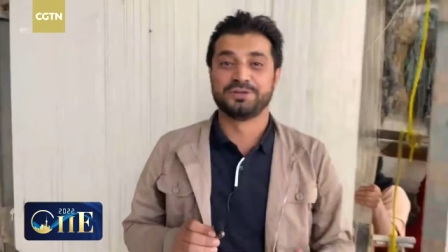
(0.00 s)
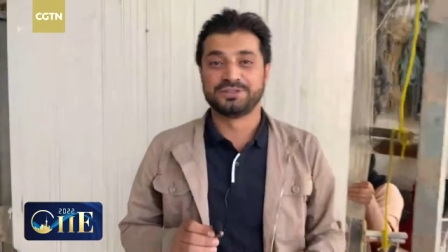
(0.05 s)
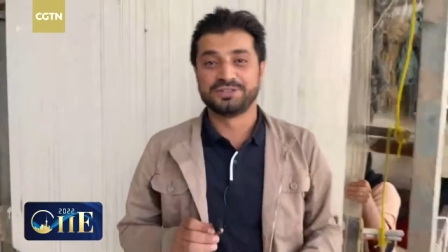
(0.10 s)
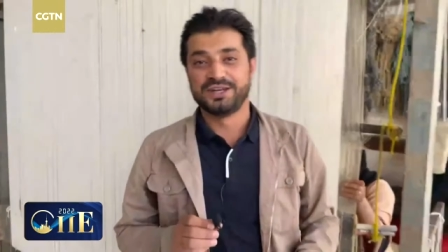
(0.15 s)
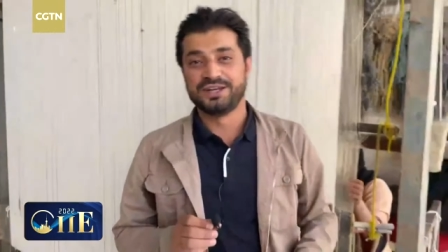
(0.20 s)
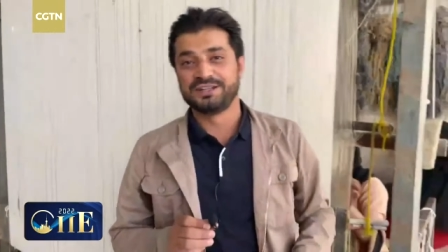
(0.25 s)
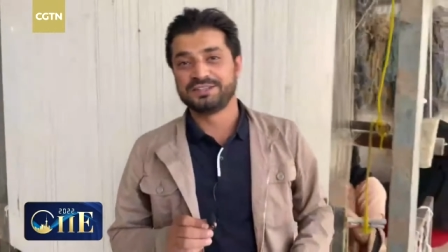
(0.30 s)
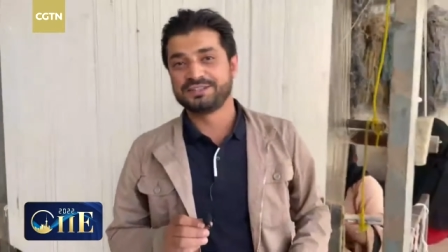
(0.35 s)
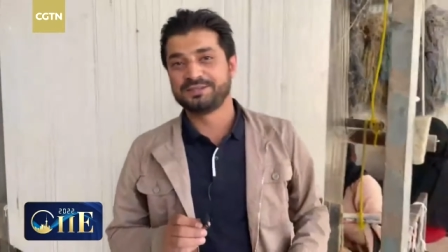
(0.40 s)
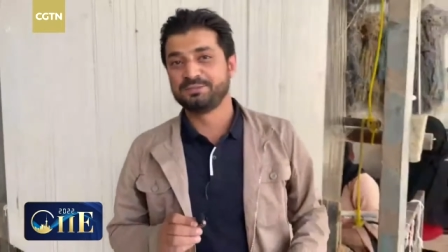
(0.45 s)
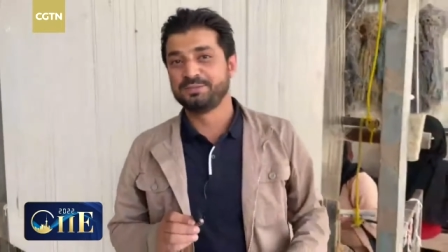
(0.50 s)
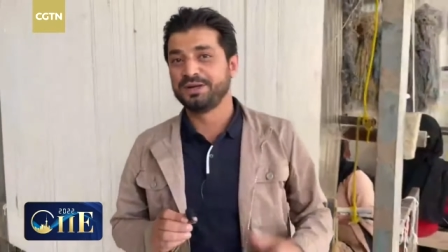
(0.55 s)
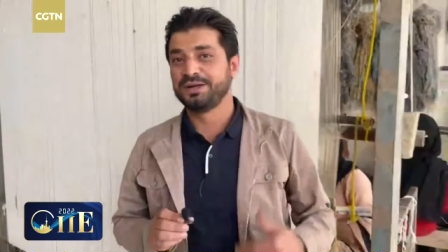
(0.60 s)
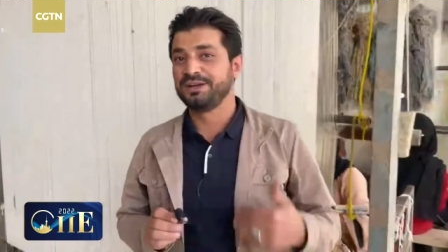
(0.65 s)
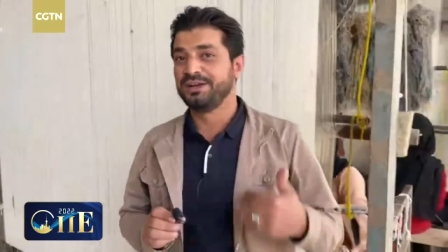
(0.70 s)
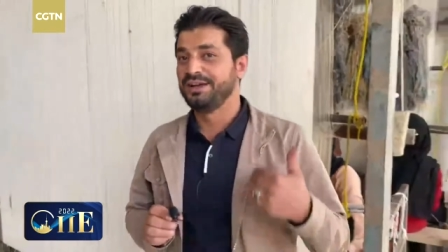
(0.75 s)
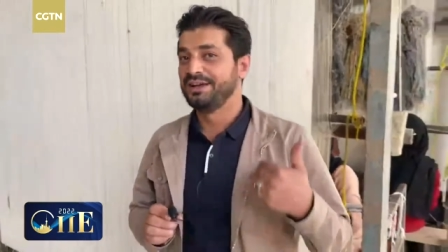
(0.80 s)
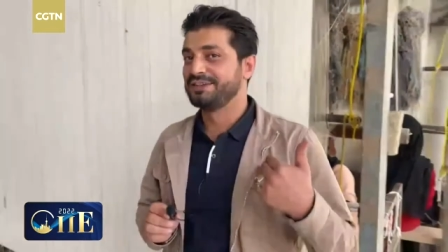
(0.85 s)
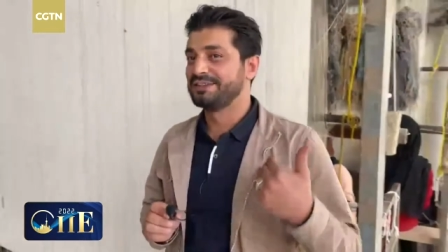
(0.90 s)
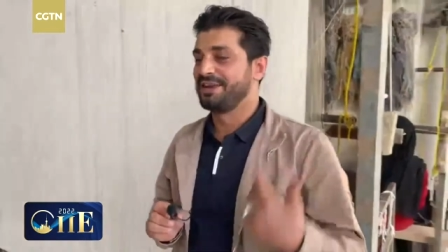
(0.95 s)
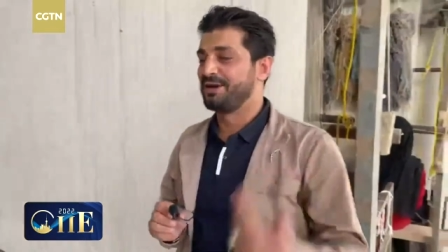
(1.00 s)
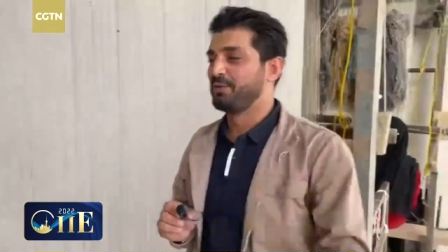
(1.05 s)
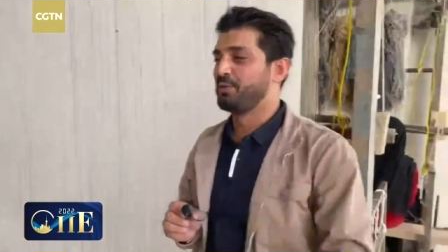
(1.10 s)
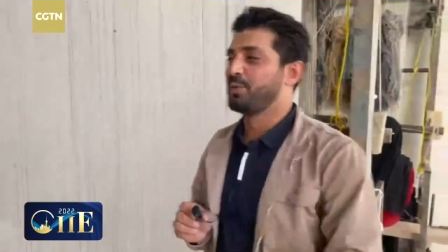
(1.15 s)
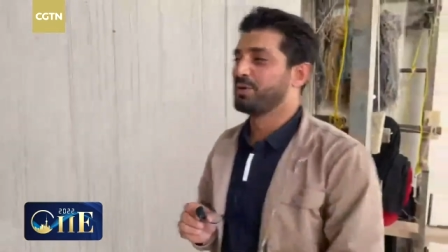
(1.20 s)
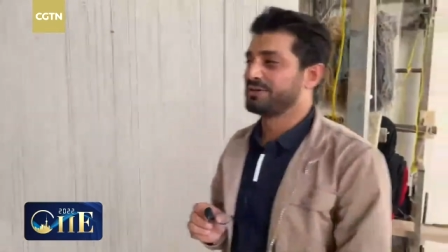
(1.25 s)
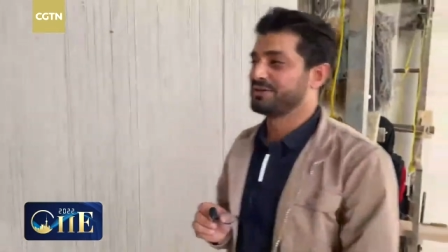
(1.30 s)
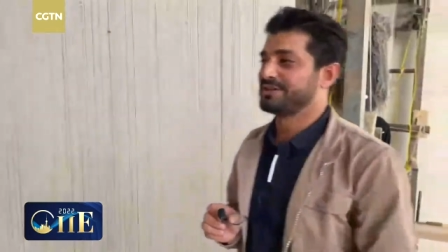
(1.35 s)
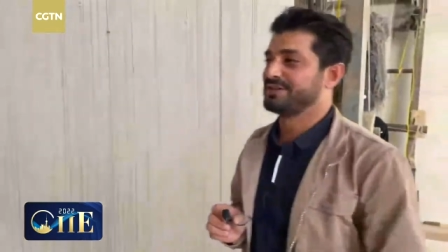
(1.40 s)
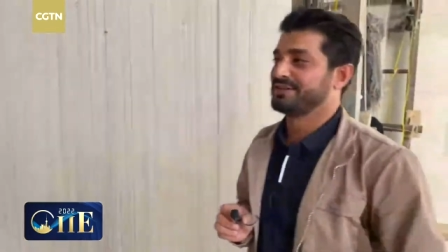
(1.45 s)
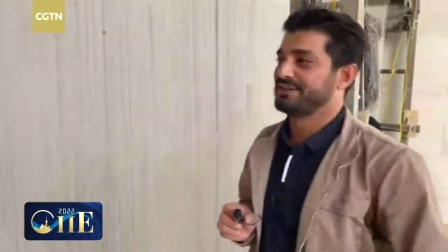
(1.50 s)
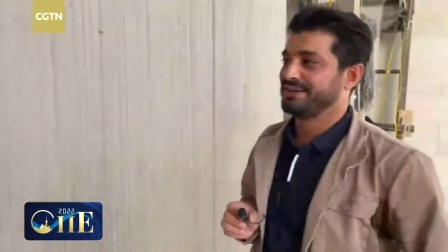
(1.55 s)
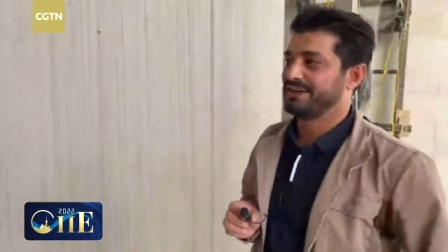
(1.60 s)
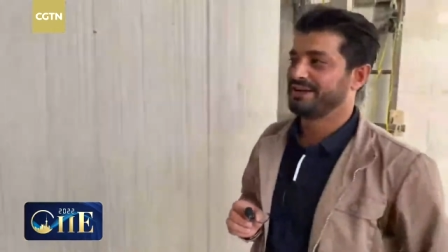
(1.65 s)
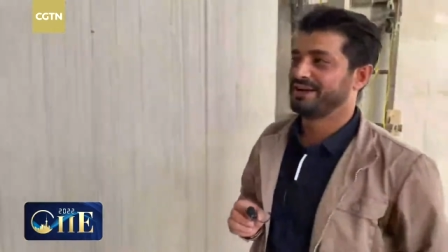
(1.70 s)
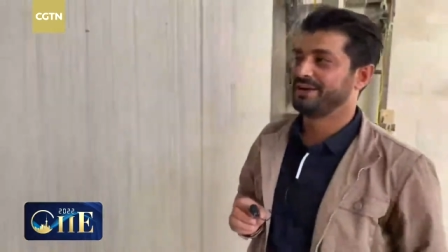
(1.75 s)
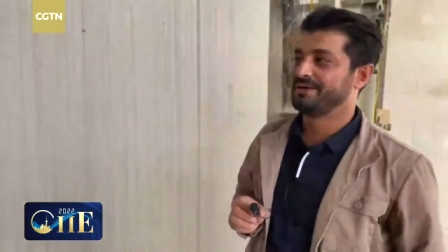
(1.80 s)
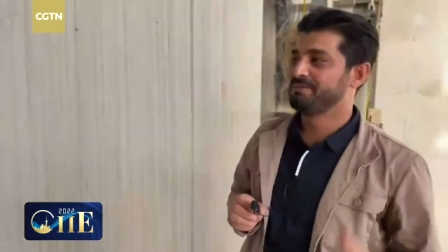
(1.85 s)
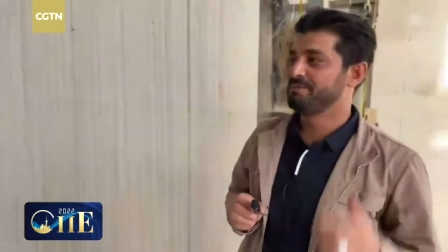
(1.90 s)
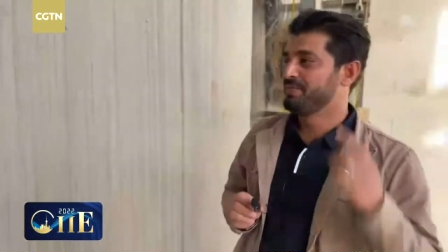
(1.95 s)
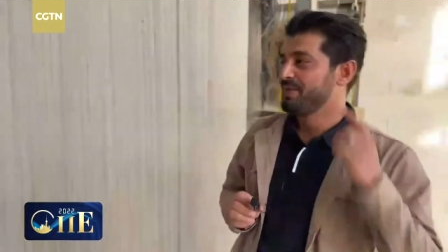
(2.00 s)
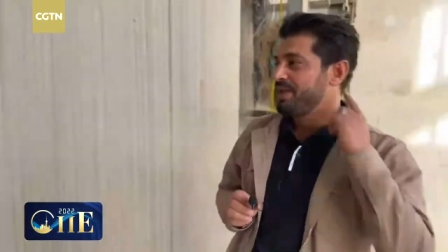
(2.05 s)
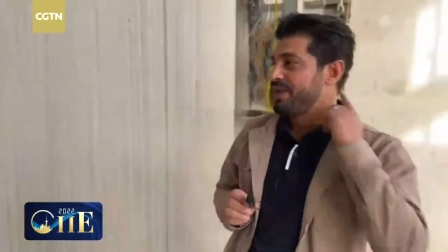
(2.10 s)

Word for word: task. But as I visited here,